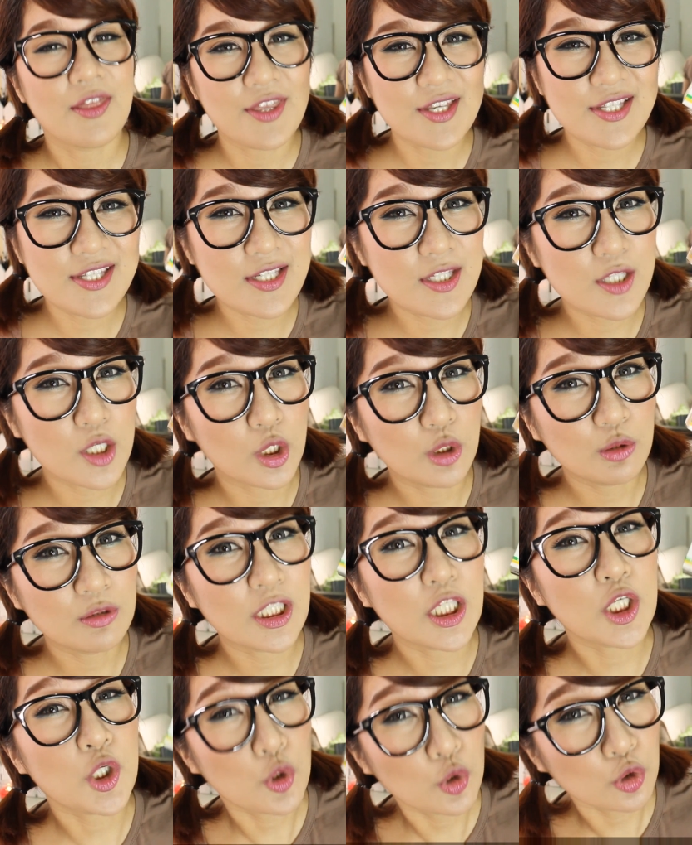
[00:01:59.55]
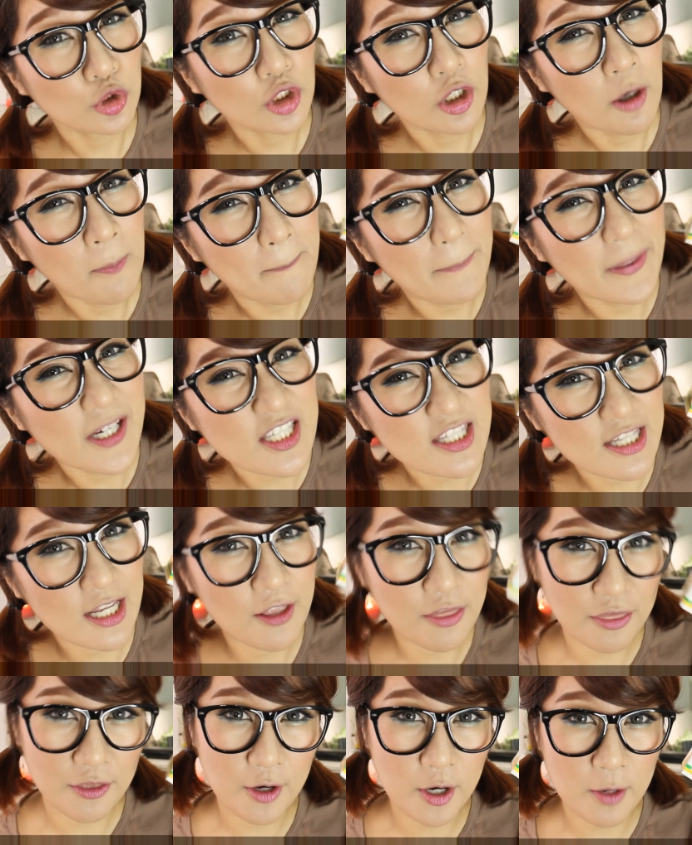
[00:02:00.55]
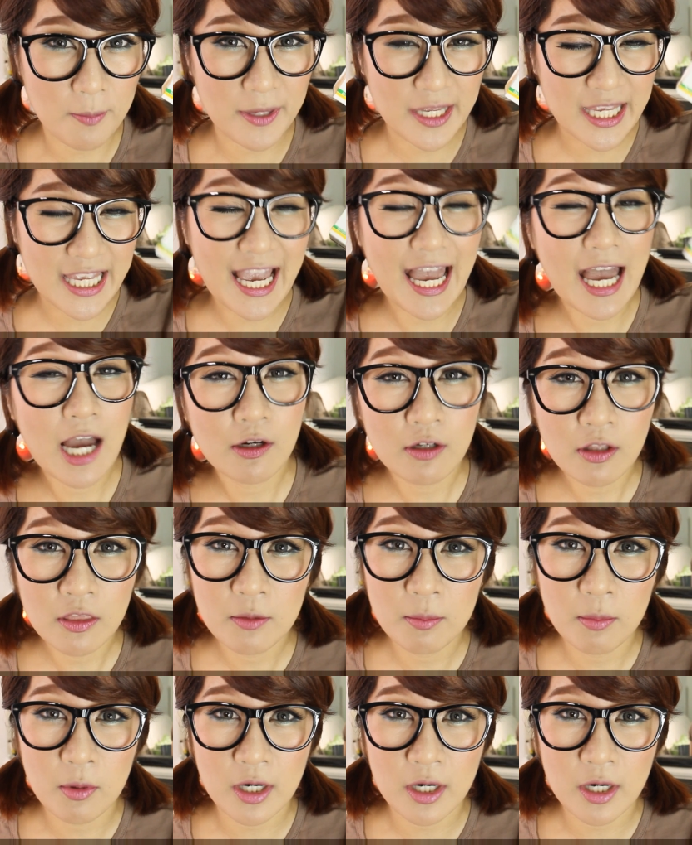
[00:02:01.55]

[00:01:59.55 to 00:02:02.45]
This is the only Kuto busting therapy out in the